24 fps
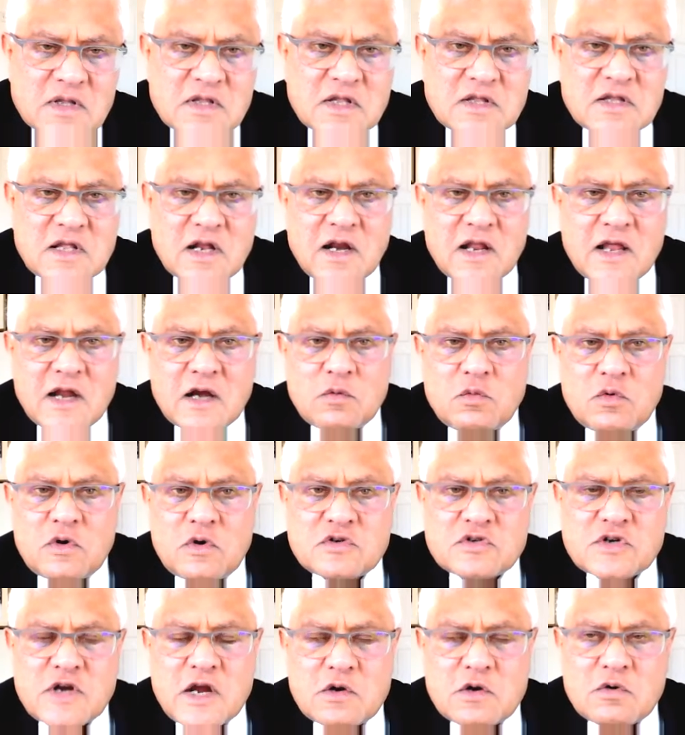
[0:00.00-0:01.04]
then the landlord
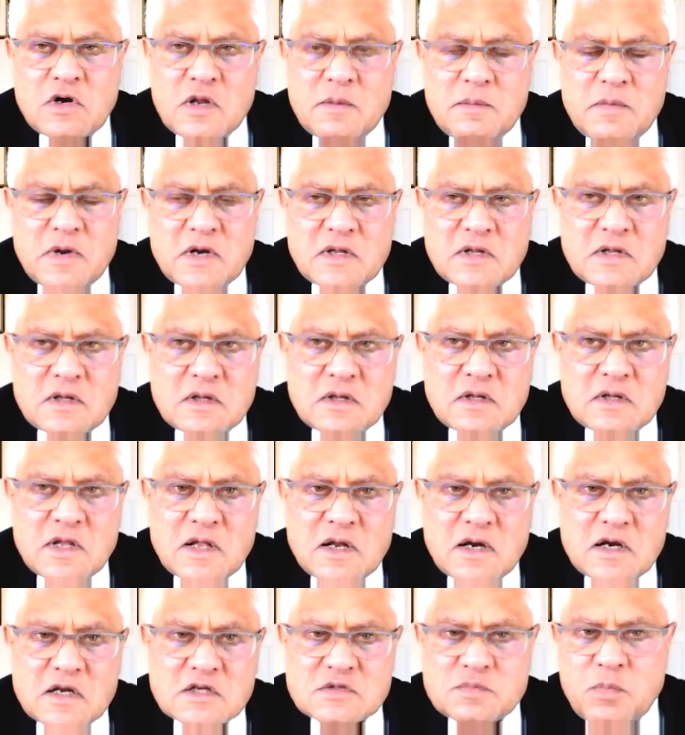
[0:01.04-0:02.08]
will try to limit
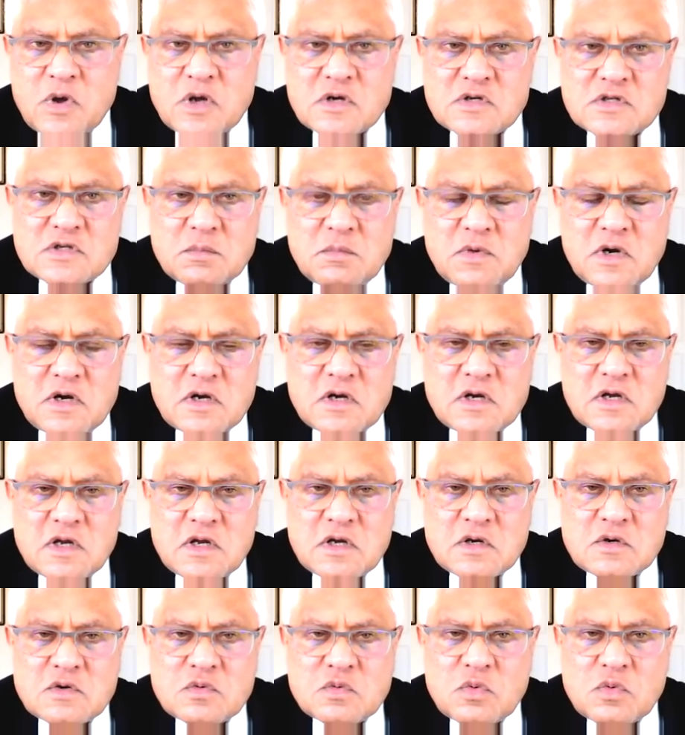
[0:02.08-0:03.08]
their responsibility